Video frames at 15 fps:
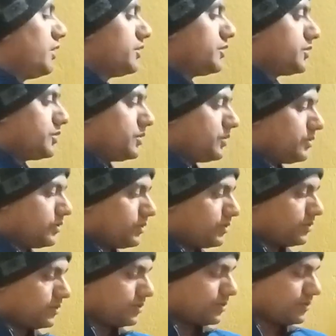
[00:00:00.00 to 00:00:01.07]

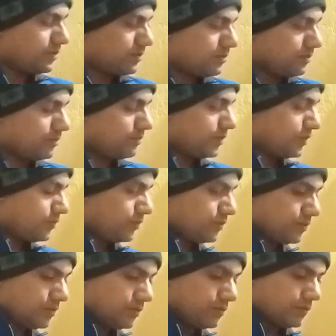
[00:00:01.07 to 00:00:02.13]
So
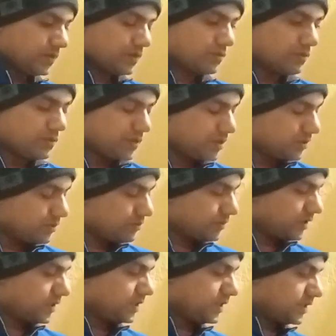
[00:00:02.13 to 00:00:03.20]
before we go into
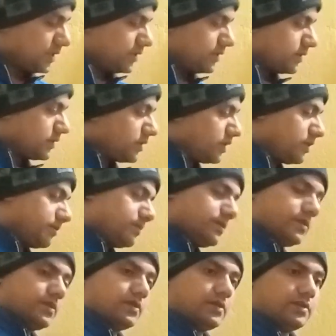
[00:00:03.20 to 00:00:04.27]
the details
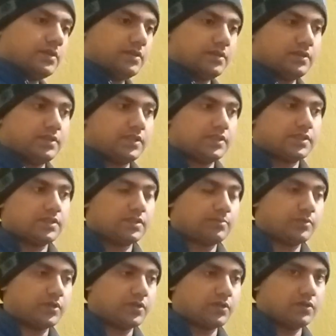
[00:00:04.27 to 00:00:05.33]
of this
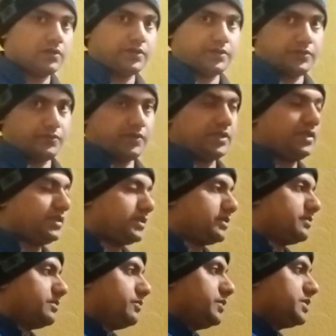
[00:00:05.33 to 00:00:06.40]
particular unit,
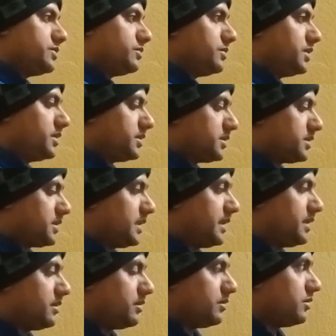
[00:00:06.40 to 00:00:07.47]
we should
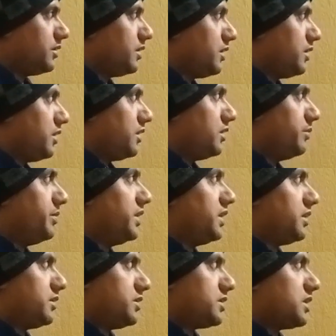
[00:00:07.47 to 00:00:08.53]
understand the
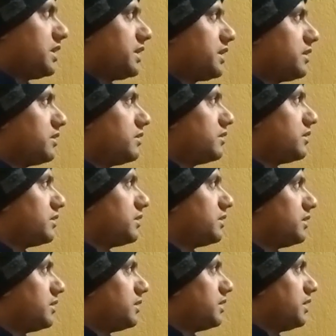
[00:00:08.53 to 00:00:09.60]
meaning. Just like
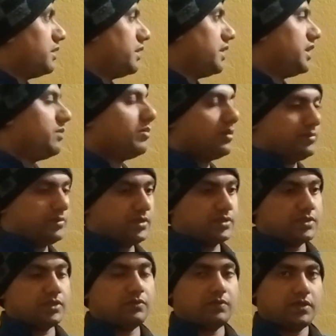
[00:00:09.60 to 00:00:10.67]
in the name of
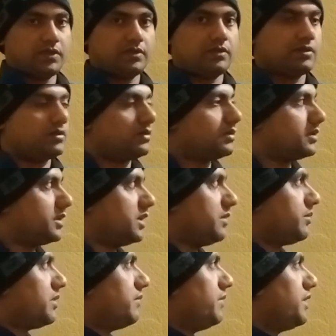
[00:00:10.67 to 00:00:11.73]
this unit, the
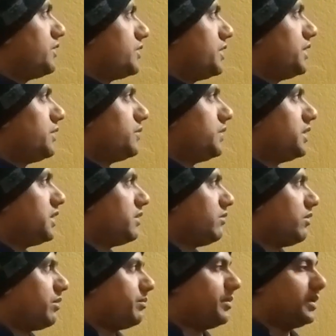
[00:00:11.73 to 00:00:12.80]
name given trade union
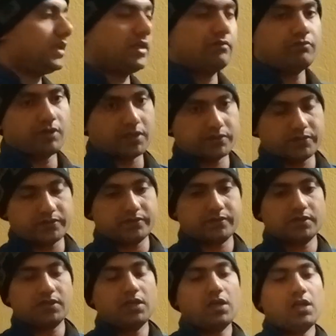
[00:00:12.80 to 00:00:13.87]
development and
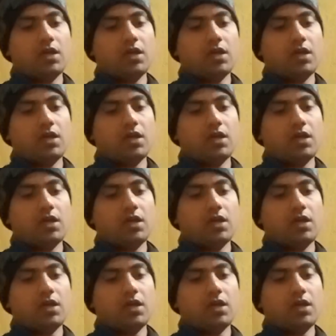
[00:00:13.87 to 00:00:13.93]
functions